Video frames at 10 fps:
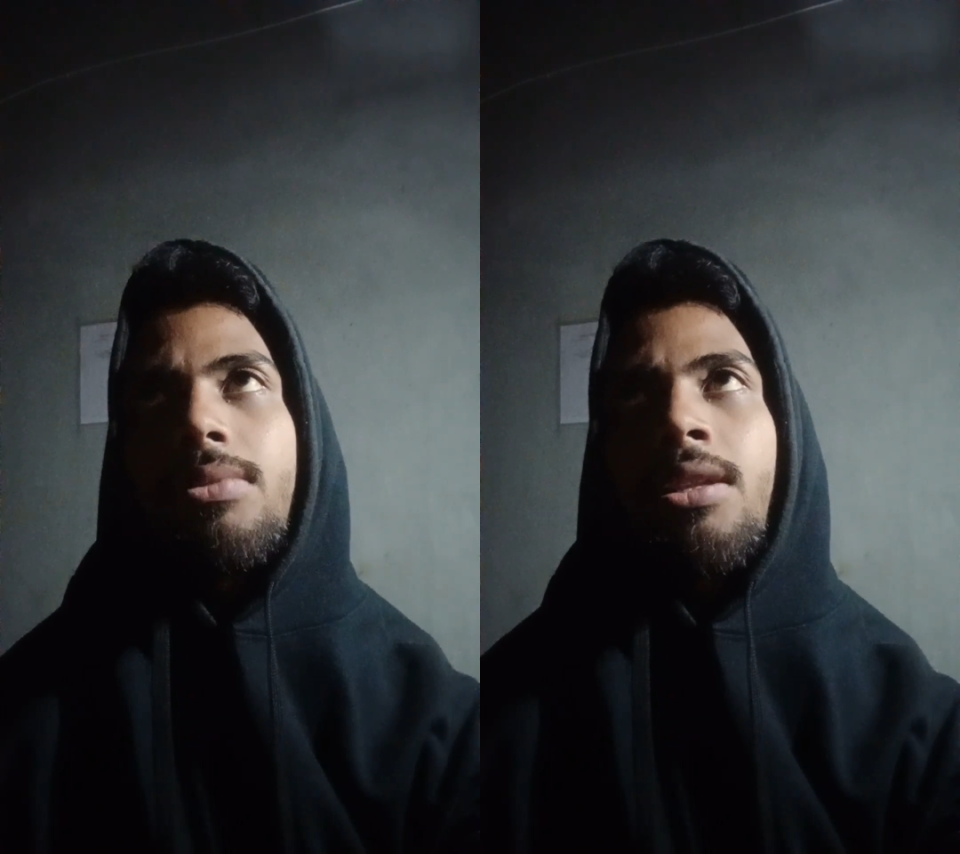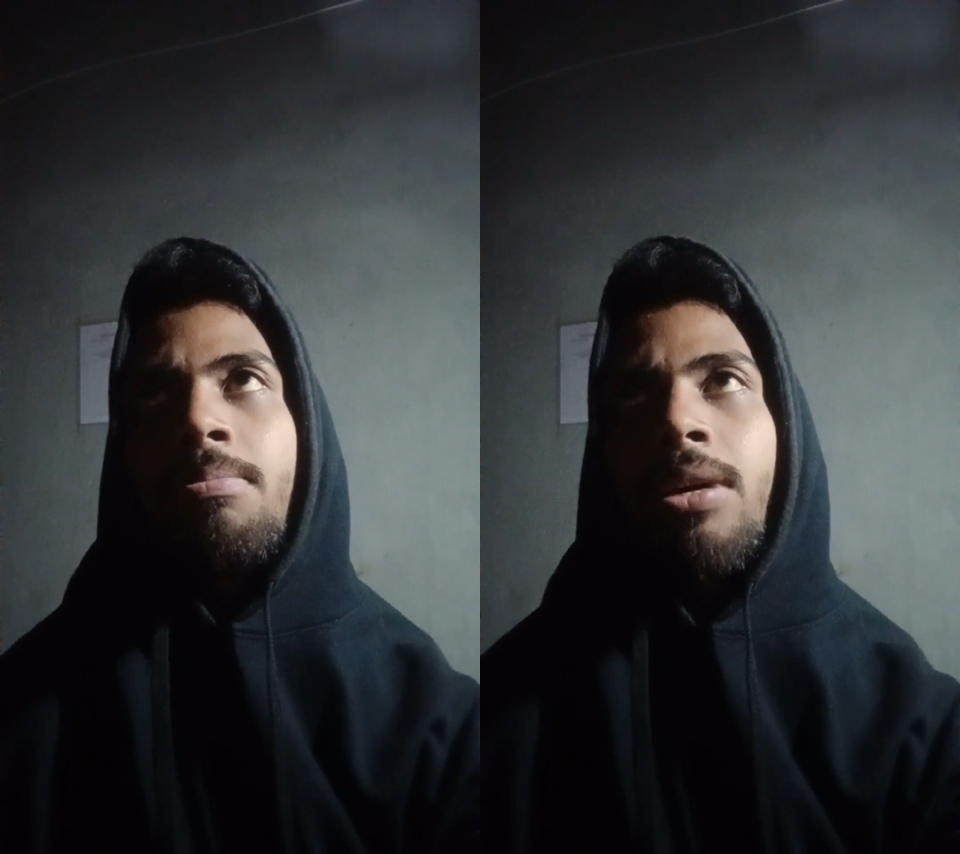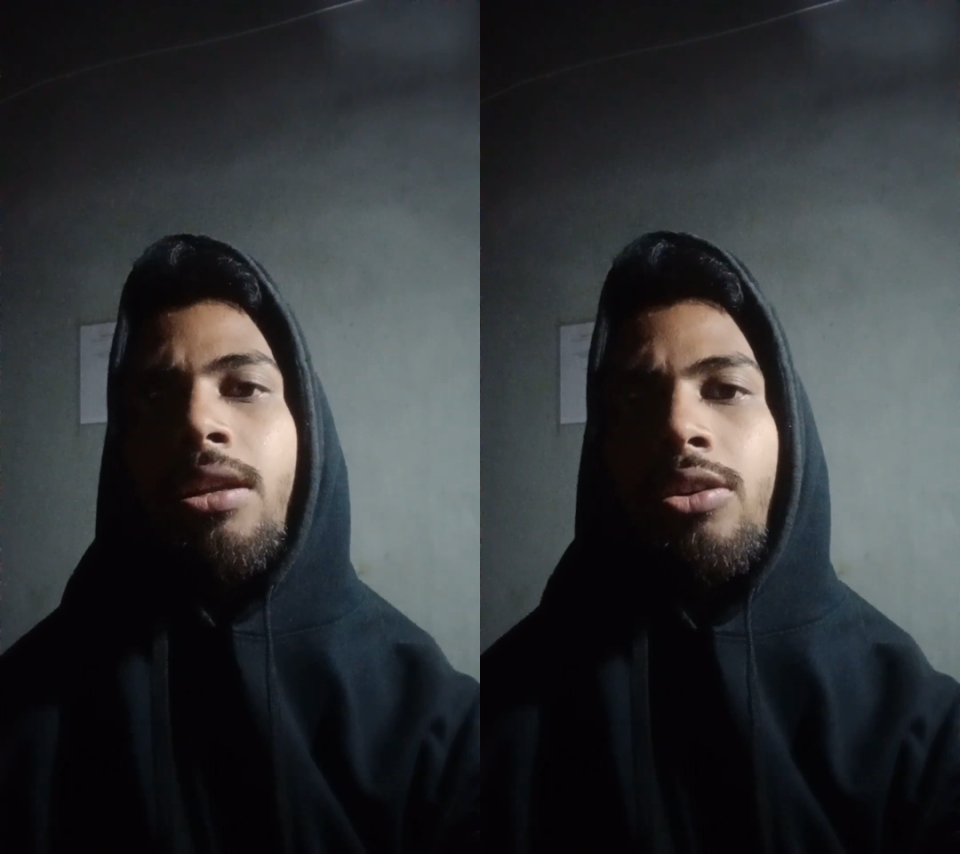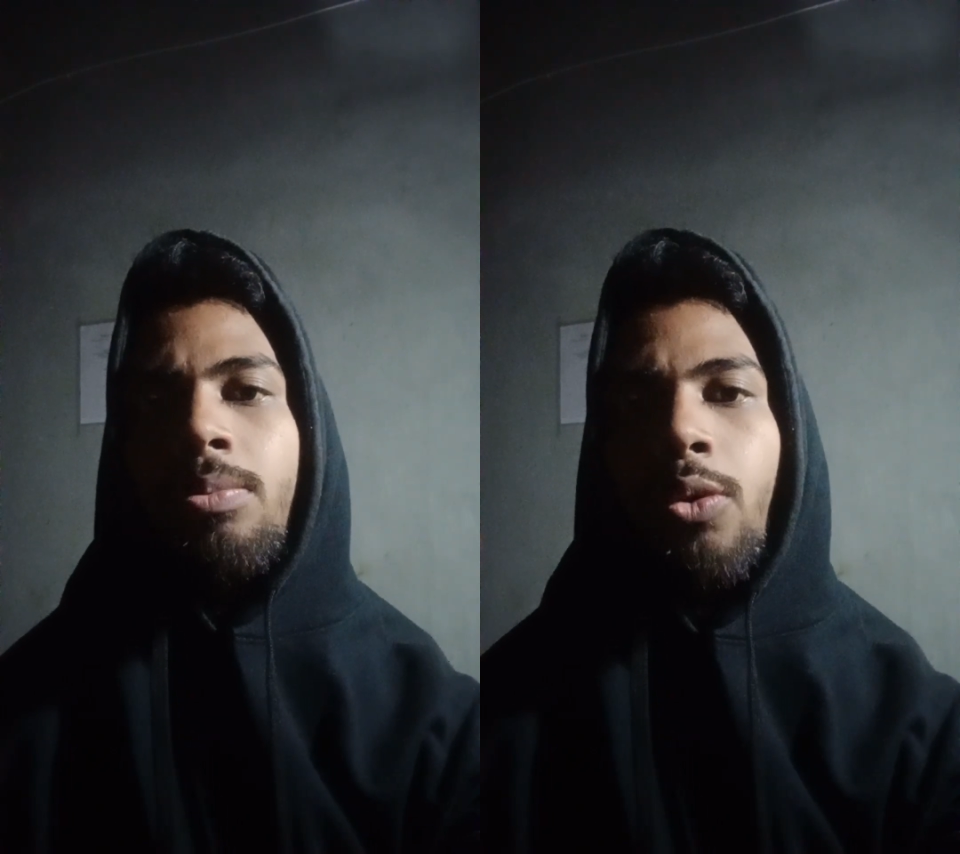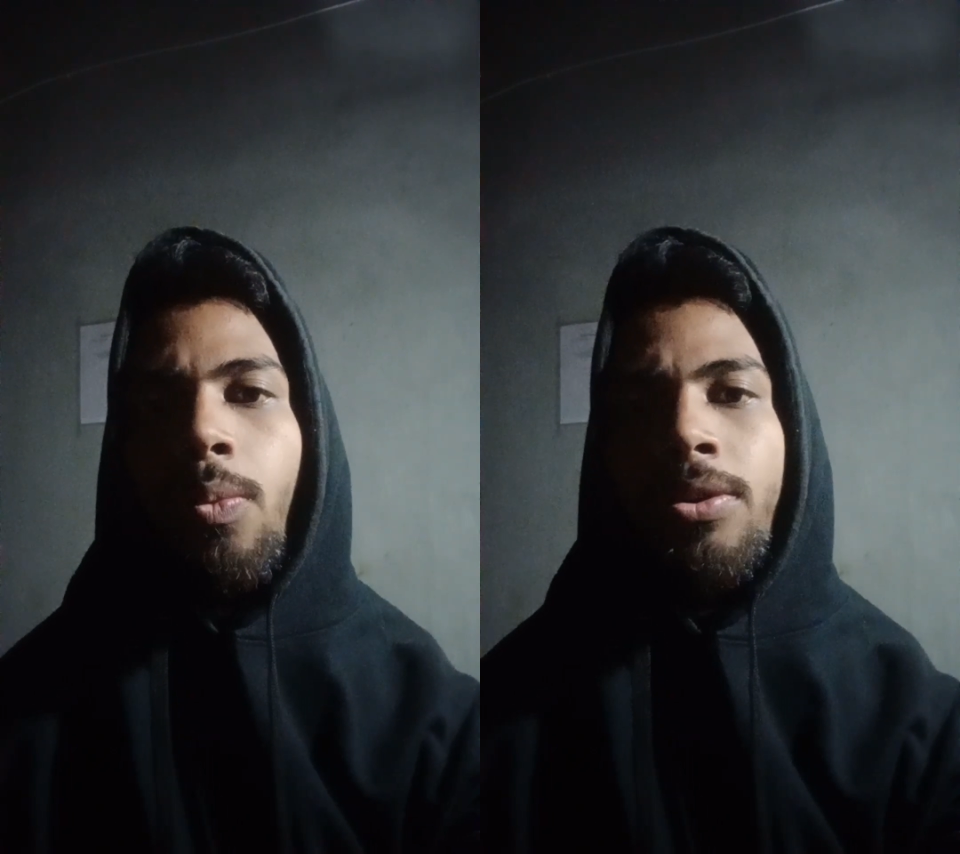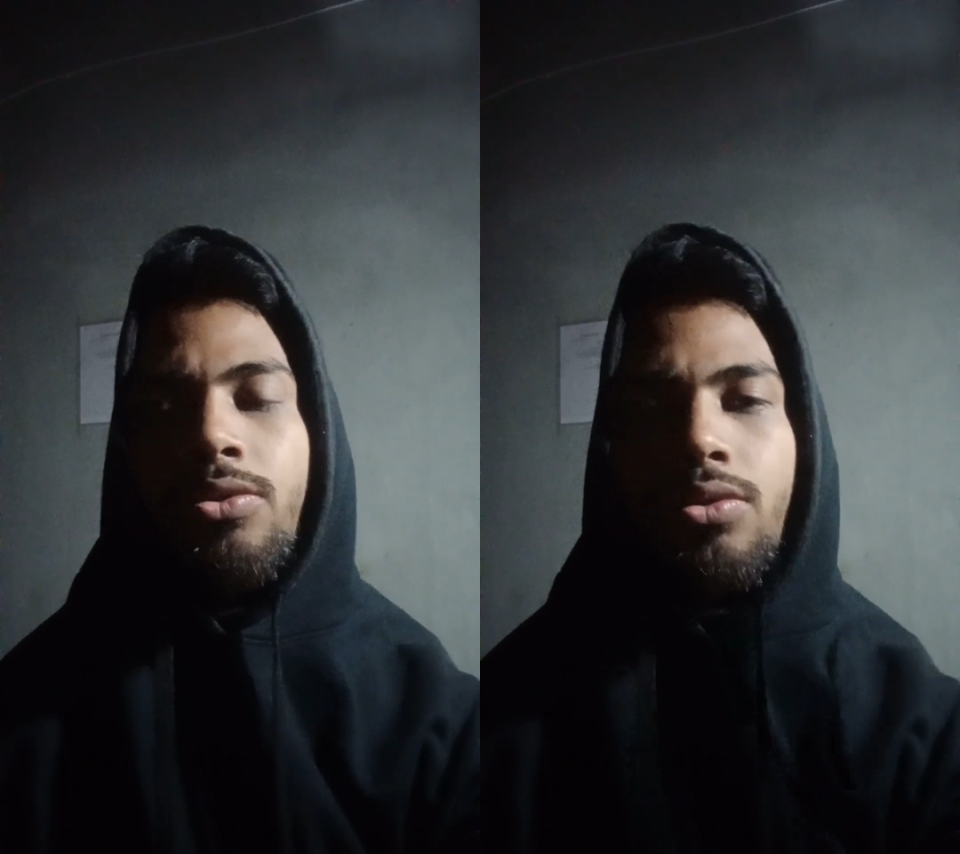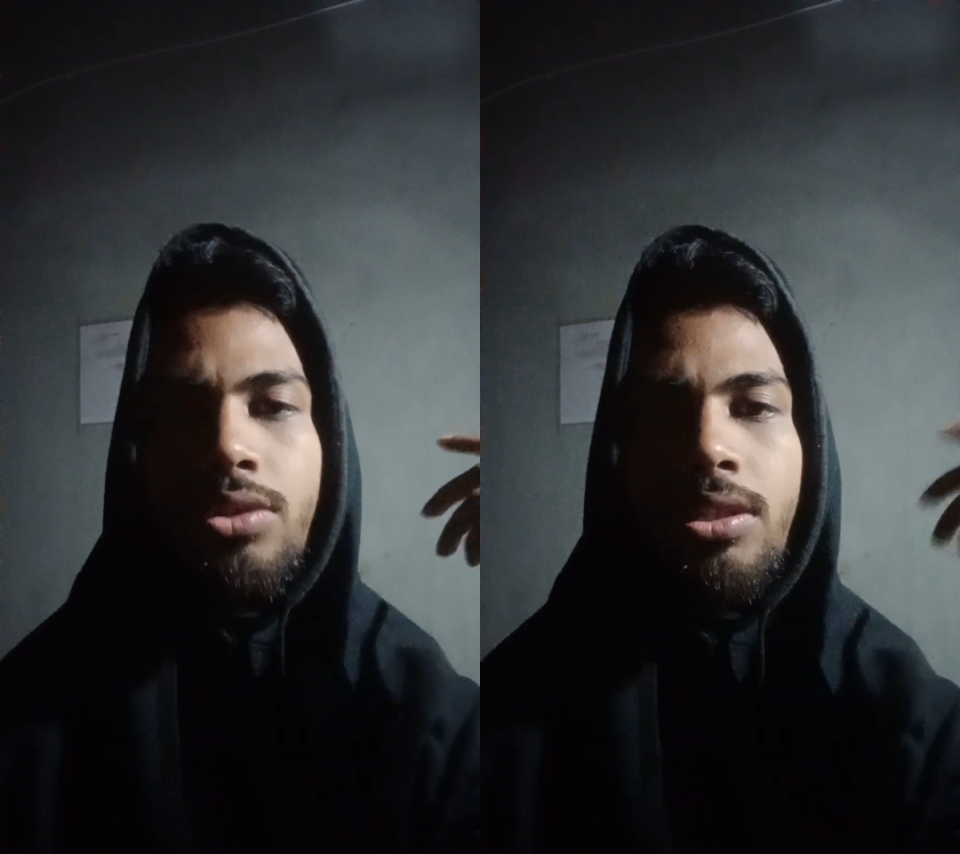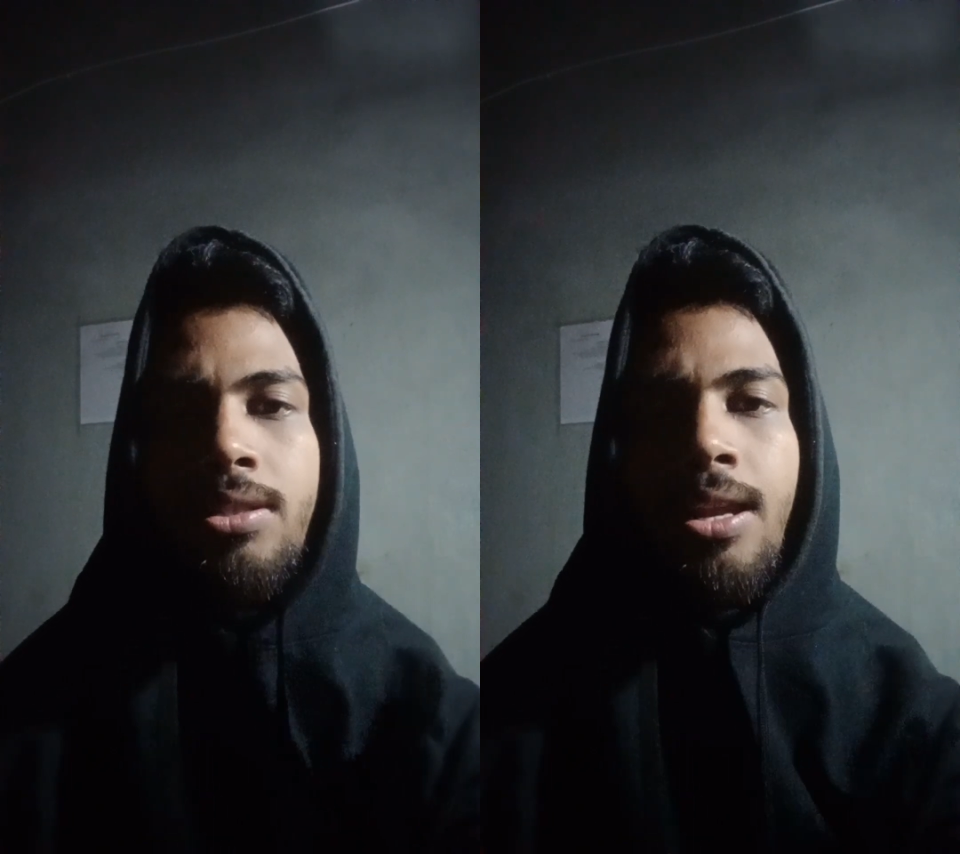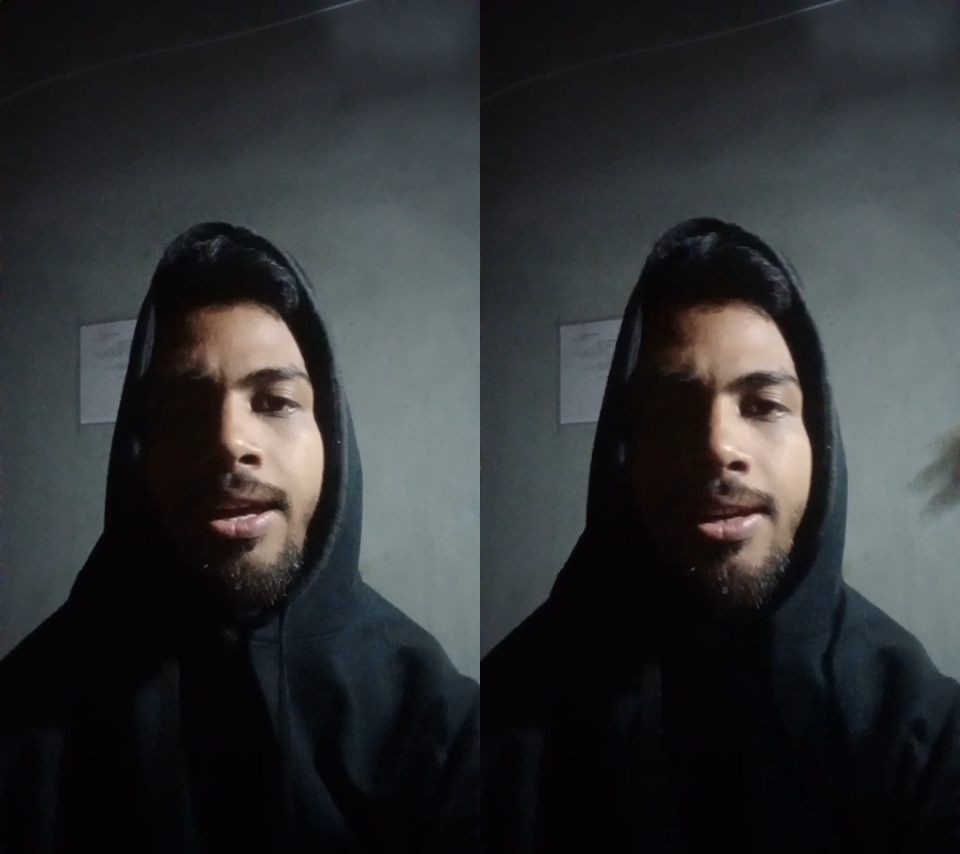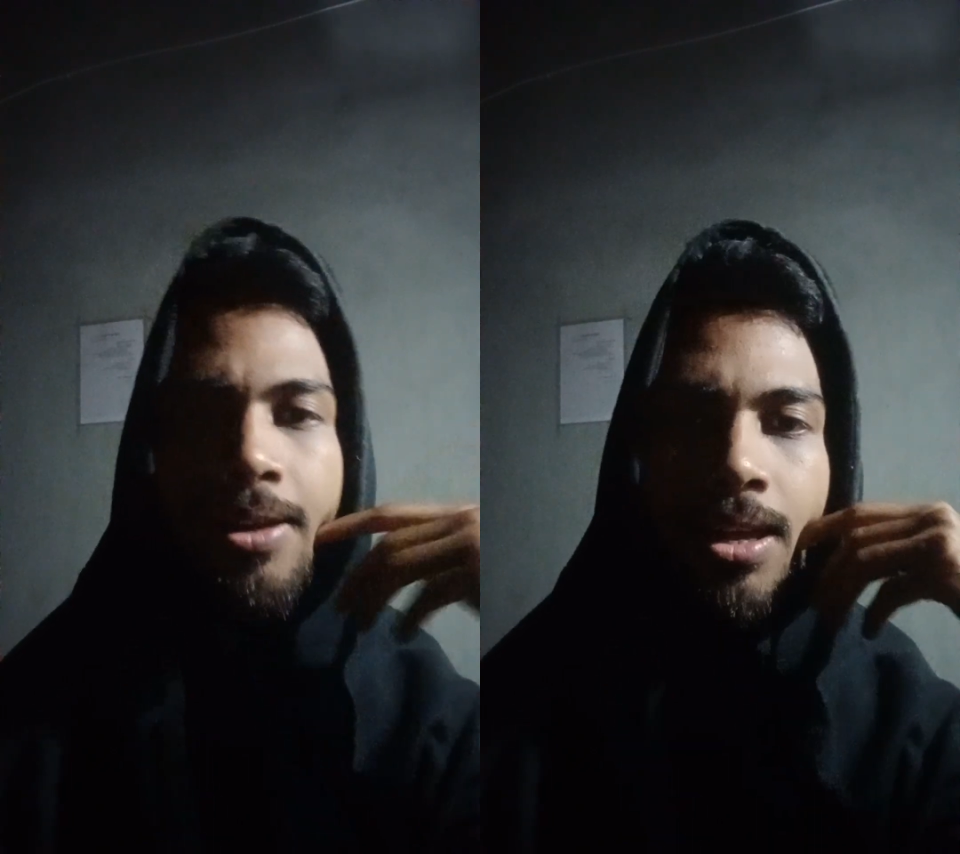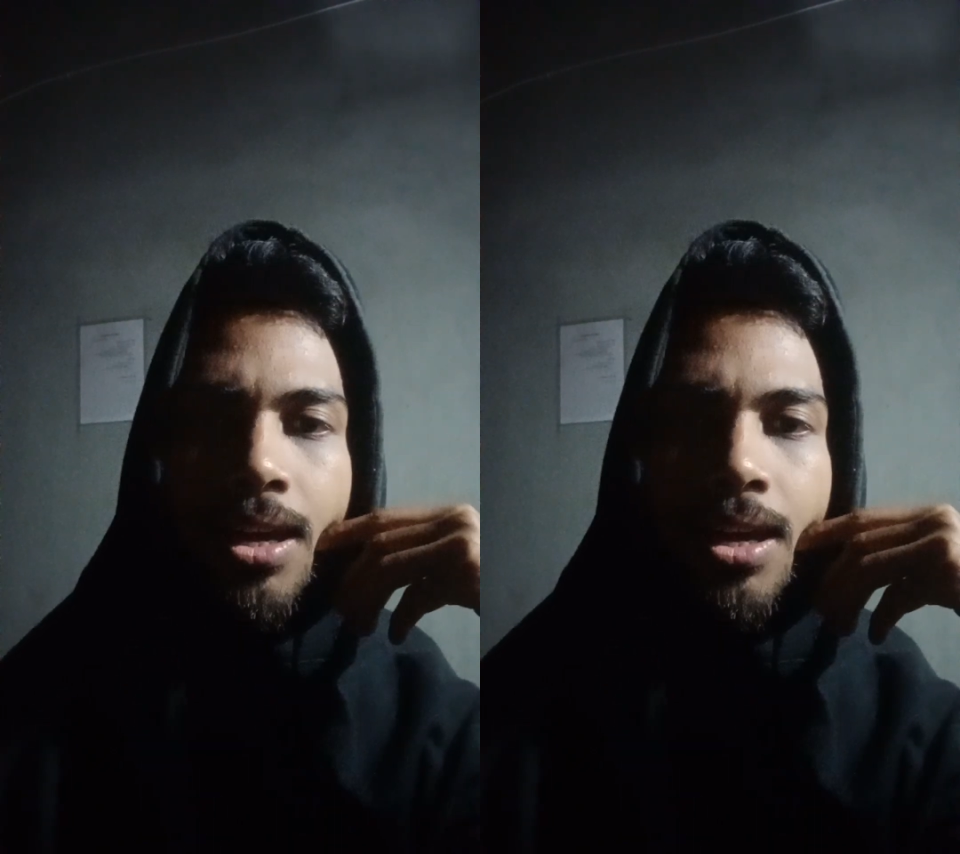The meaning of the open source is like,